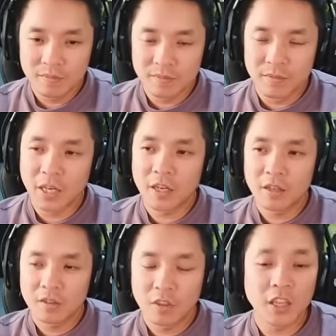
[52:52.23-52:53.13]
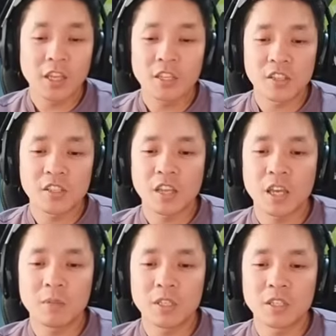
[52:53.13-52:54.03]
Yeah, the thing is, this
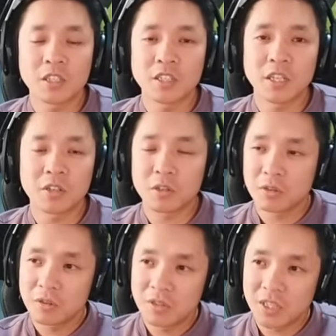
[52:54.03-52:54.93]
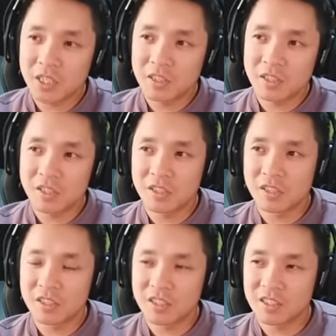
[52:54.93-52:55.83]
game isn't Nintendo, Z. This is
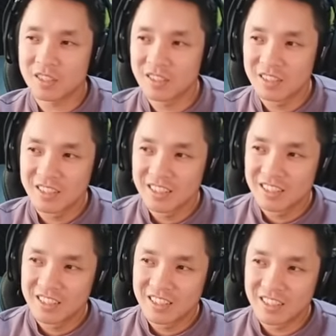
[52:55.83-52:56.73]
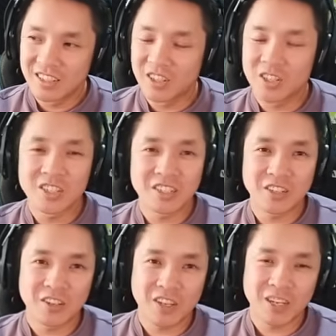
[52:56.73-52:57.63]
a
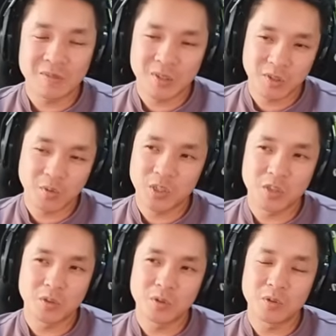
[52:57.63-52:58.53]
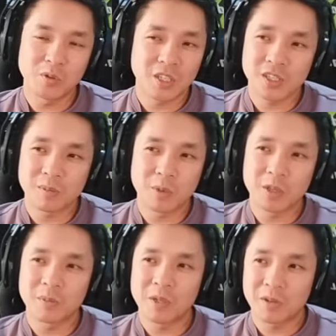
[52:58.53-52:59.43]
non-Nintendo game, so Switch 2 doesn't
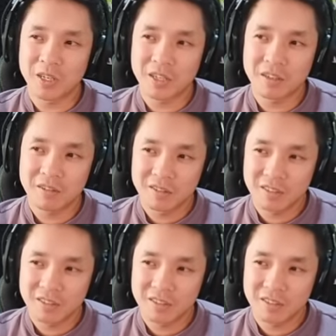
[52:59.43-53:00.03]
bother me right now.